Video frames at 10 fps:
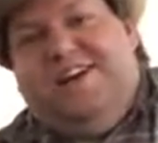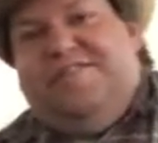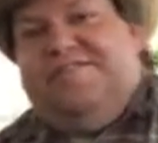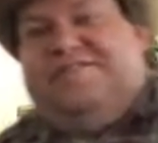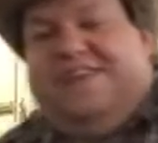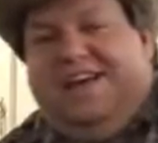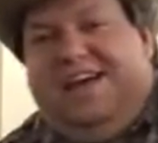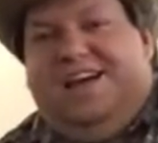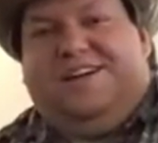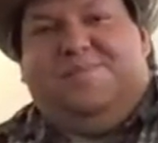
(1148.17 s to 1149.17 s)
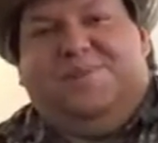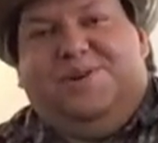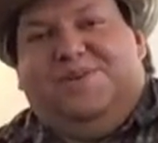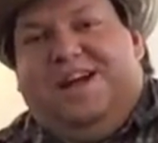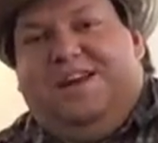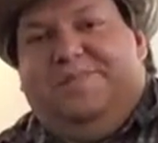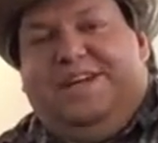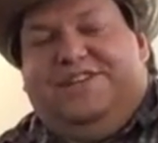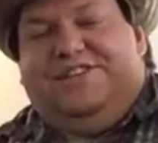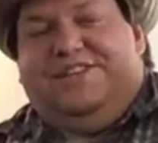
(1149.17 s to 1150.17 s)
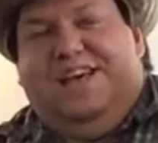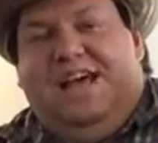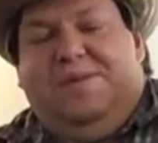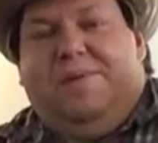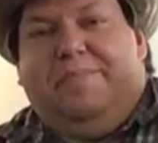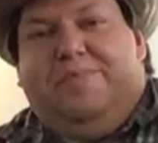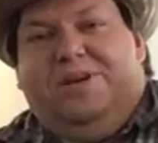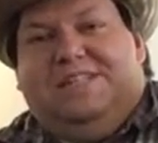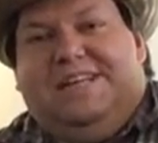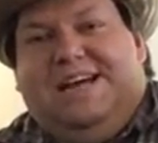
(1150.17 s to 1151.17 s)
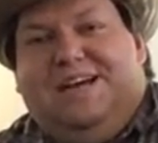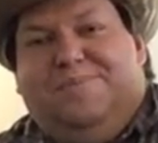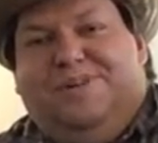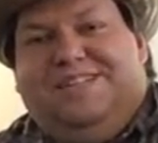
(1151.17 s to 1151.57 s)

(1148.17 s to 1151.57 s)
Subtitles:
of computer animation, my boys and I put